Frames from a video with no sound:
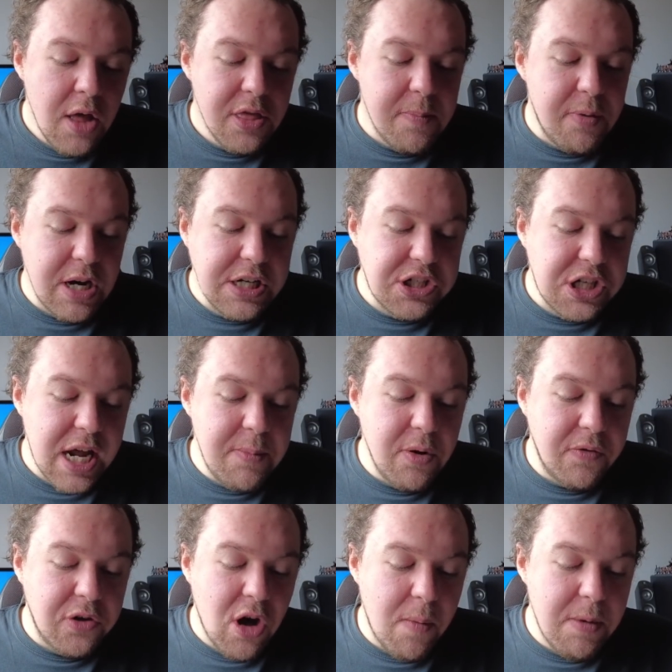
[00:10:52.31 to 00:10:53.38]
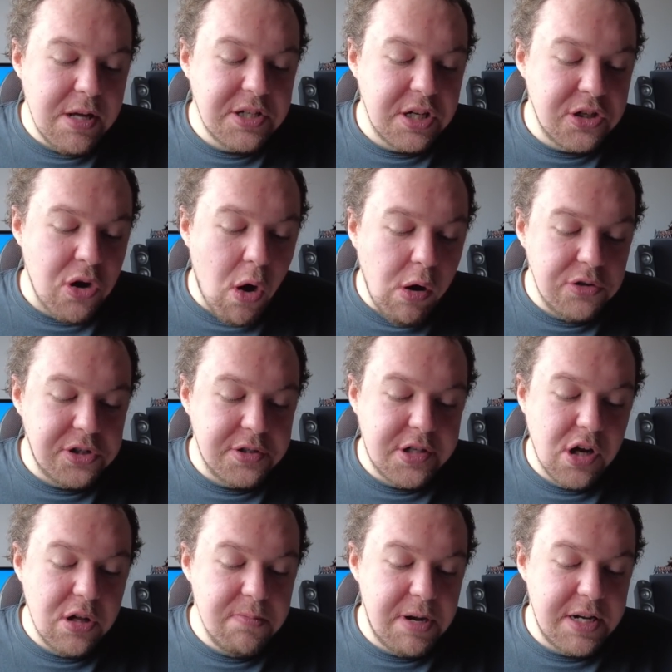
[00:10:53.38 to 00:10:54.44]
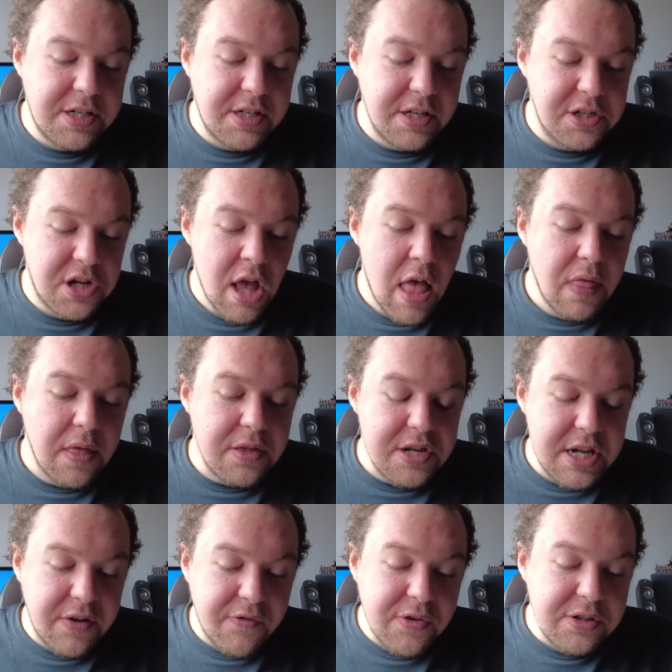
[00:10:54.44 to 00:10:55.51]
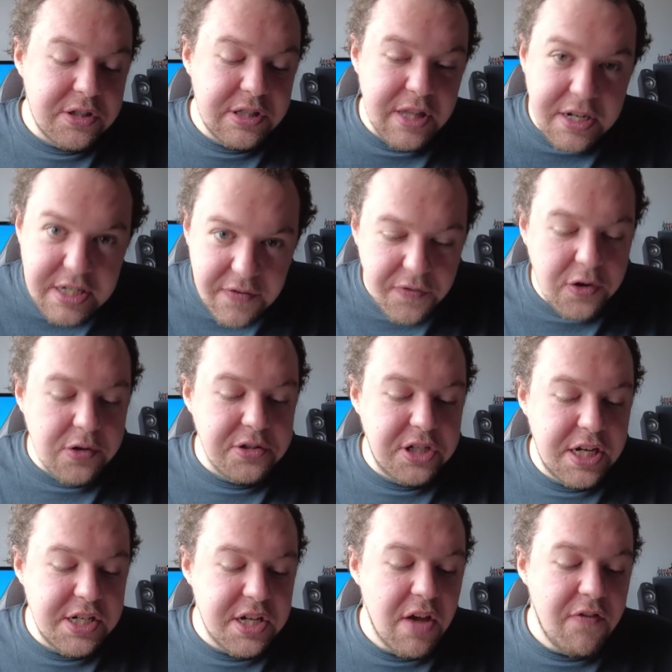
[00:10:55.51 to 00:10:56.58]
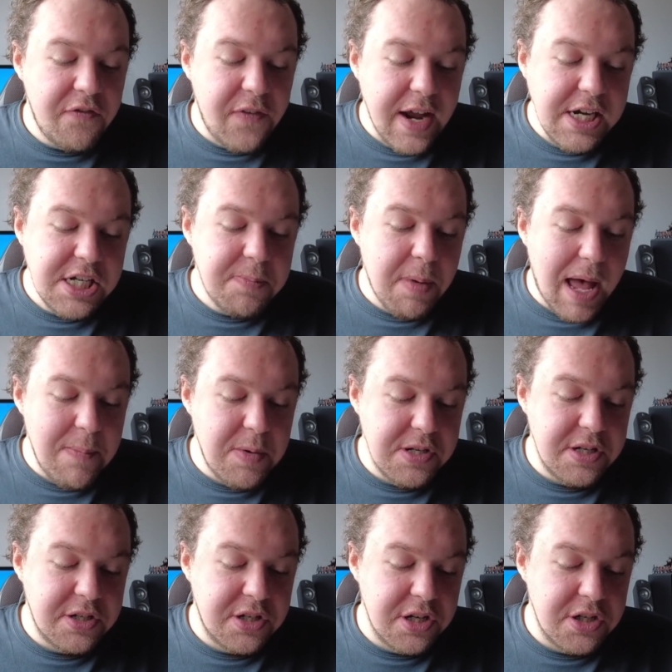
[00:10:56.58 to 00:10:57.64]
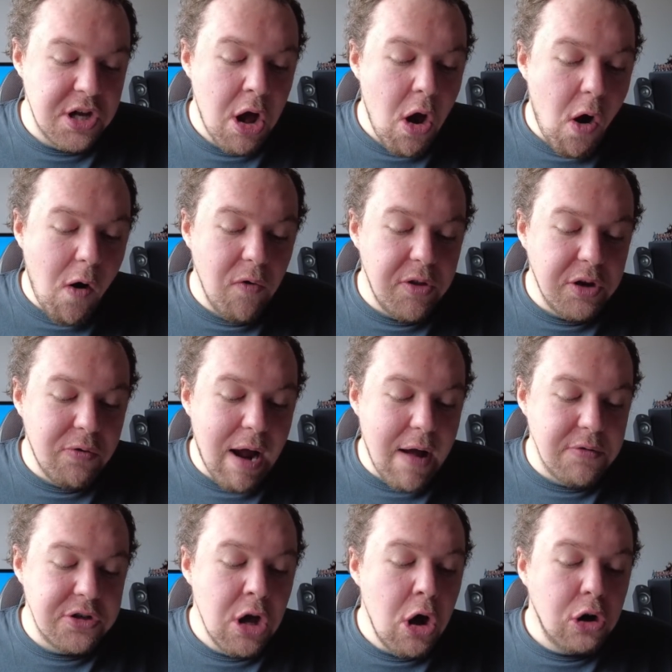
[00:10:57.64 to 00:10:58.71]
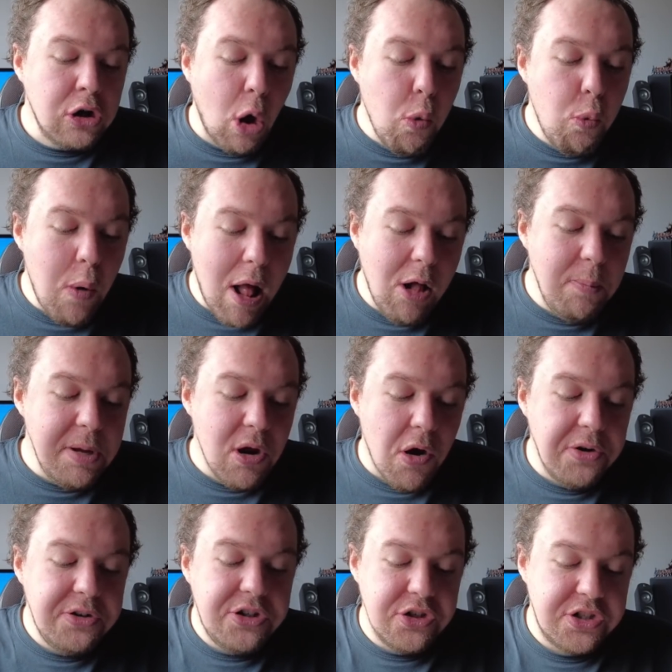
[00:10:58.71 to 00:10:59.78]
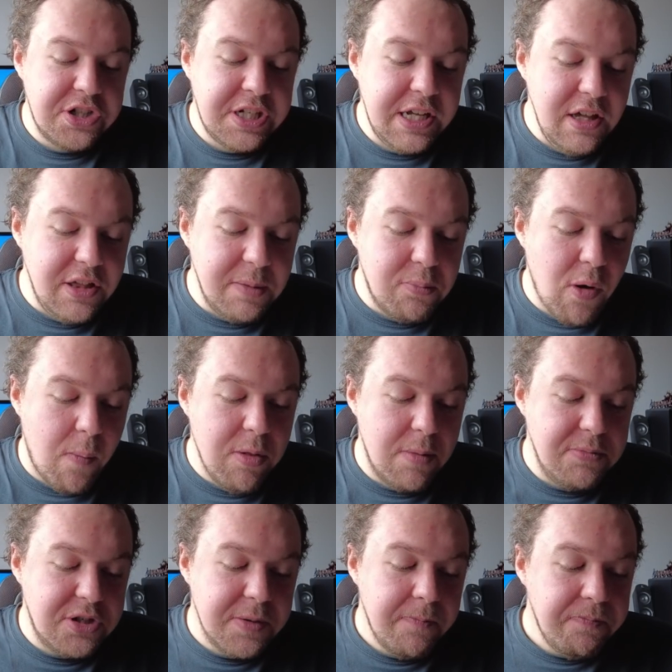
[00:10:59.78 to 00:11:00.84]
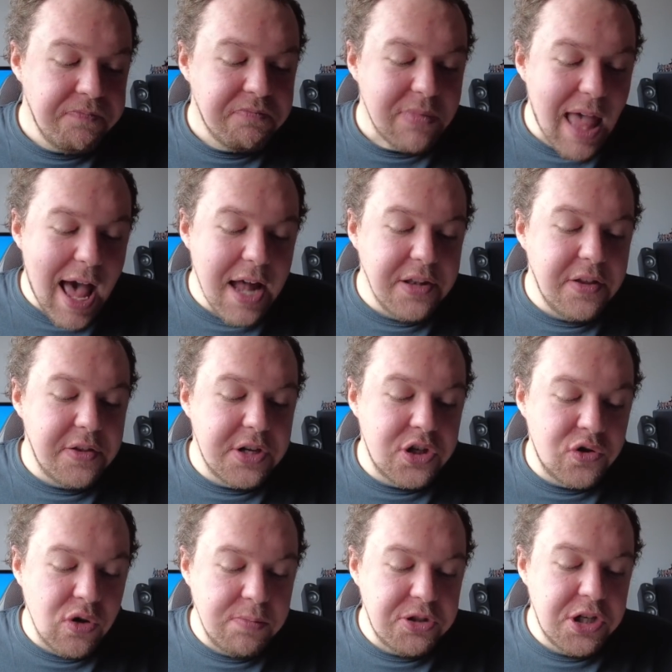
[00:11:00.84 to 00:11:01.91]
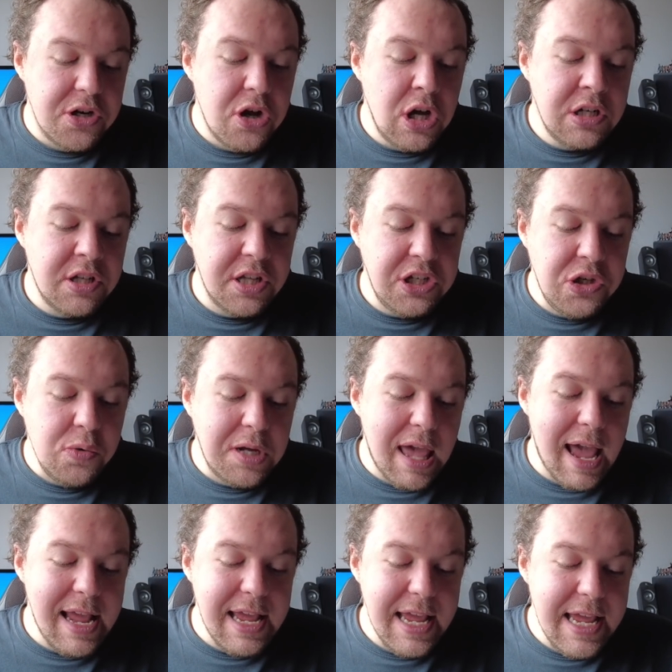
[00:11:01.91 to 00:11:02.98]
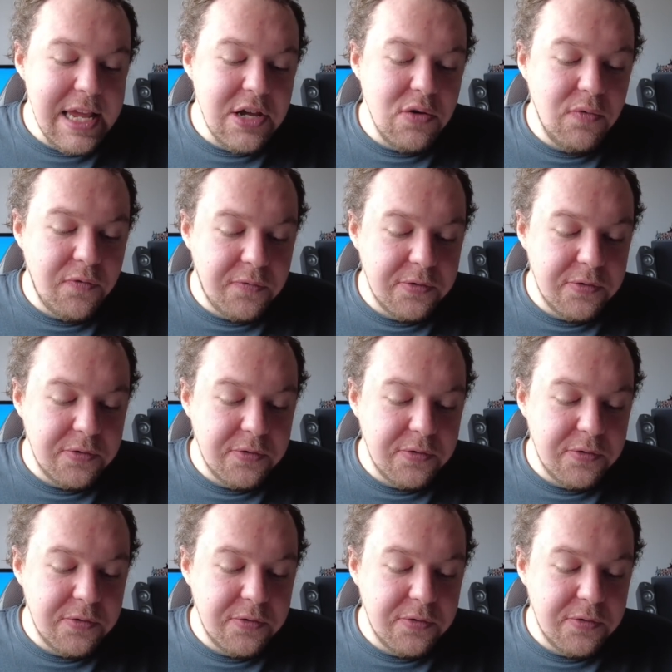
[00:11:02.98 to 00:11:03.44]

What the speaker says: The British Chamber of Commerce has also told ministers that the difficulties faced by businesses on the ground go well beyond just teething problems, and that the disruption to the UK-EU